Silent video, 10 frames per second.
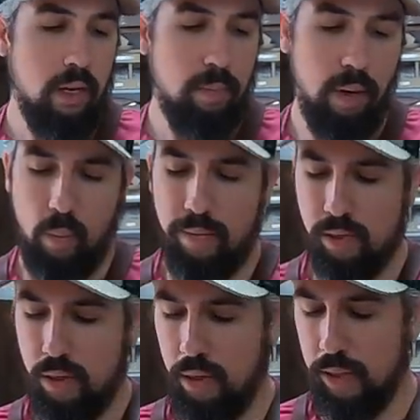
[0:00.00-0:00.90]
My
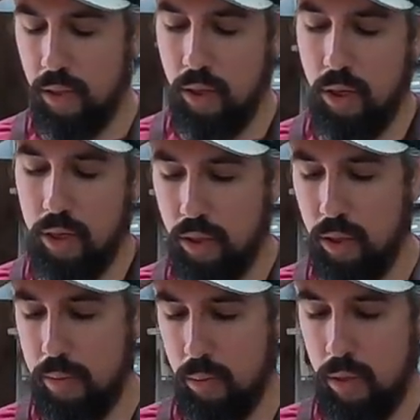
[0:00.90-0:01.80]
wife likes to cook, and
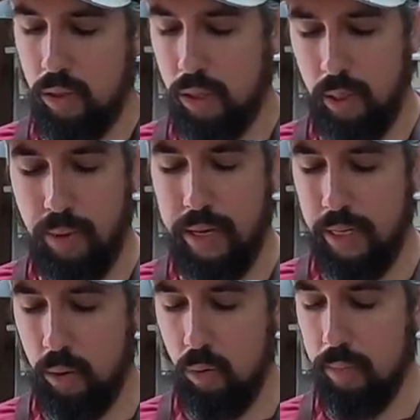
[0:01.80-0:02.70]
she always watches like
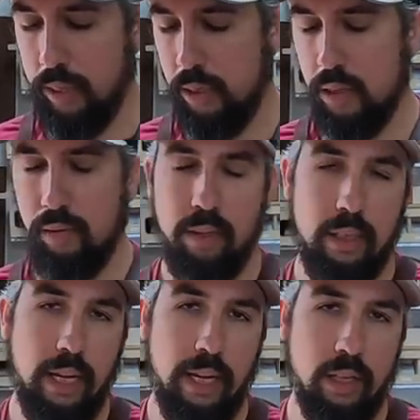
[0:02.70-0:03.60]
Pioneer Woman and stuff like that.